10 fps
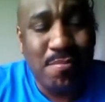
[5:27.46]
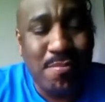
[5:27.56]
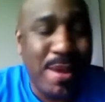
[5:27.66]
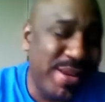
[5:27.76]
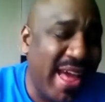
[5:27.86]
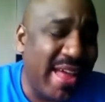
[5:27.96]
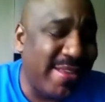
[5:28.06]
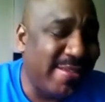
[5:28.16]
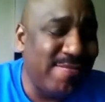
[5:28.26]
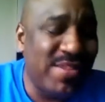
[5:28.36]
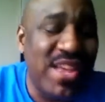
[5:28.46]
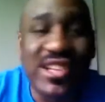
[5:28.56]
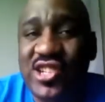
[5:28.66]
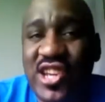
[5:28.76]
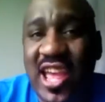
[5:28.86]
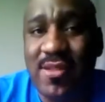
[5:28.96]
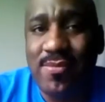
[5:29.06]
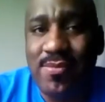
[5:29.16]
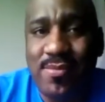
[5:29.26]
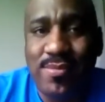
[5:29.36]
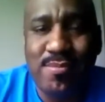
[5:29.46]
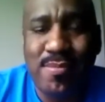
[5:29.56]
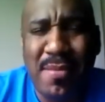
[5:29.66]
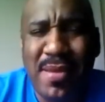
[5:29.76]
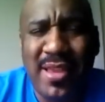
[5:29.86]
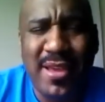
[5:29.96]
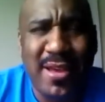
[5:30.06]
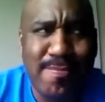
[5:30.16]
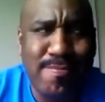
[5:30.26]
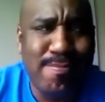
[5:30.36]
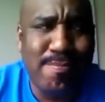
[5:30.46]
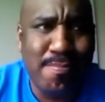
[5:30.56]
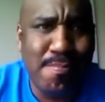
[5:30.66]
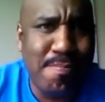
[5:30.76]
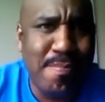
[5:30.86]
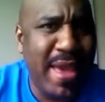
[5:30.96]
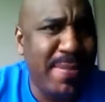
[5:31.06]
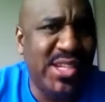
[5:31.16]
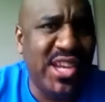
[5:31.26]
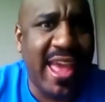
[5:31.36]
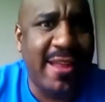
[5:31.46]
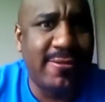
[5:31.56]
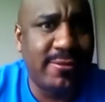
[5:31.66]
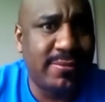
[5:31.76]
Maybe not a yes chant. Maybe a maybe chant.